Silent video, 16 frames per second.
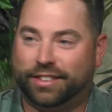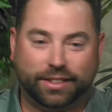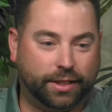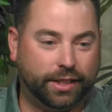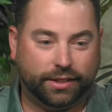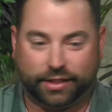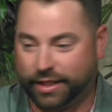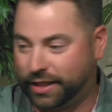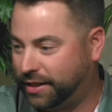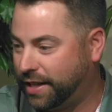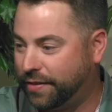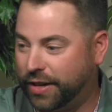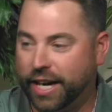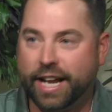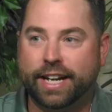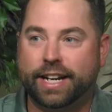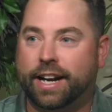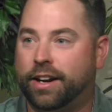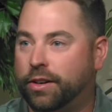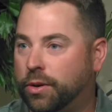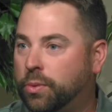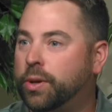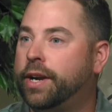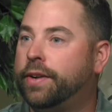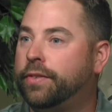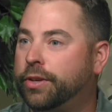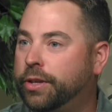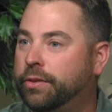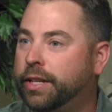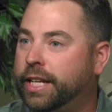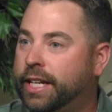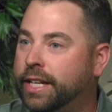Like 6, 7, and 8-iron, or whatever you
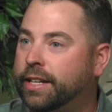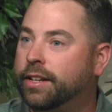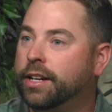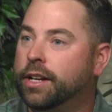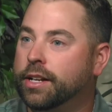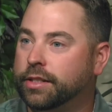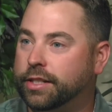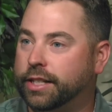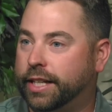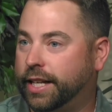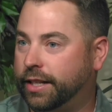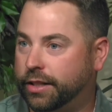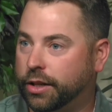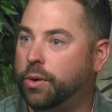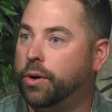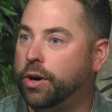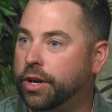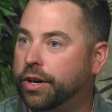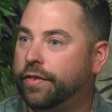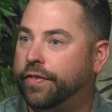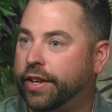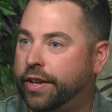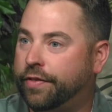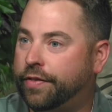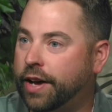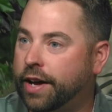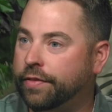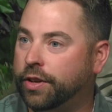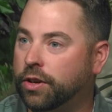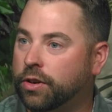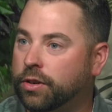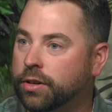need to get it to go 155
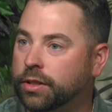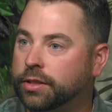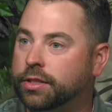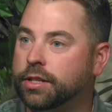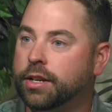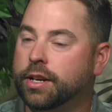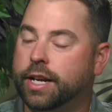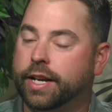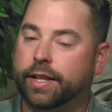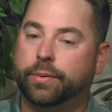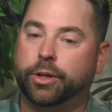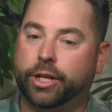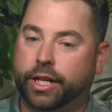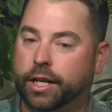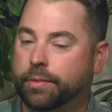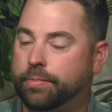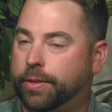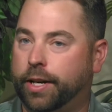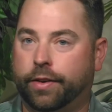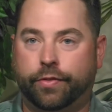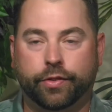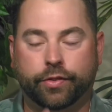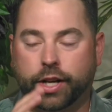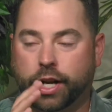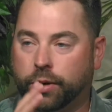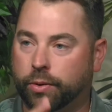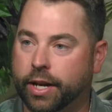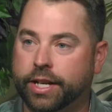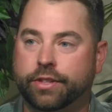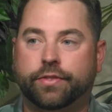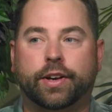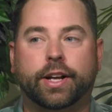yards. And then when you get up there, if you've got a
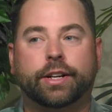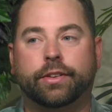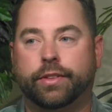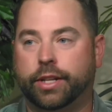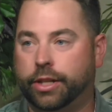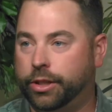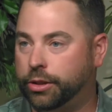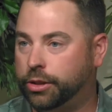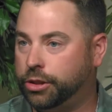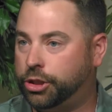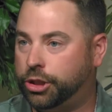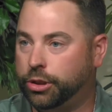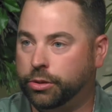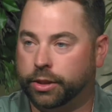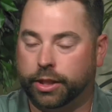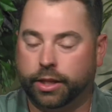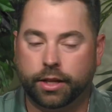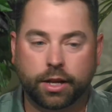rangefinder, then you can shoot it.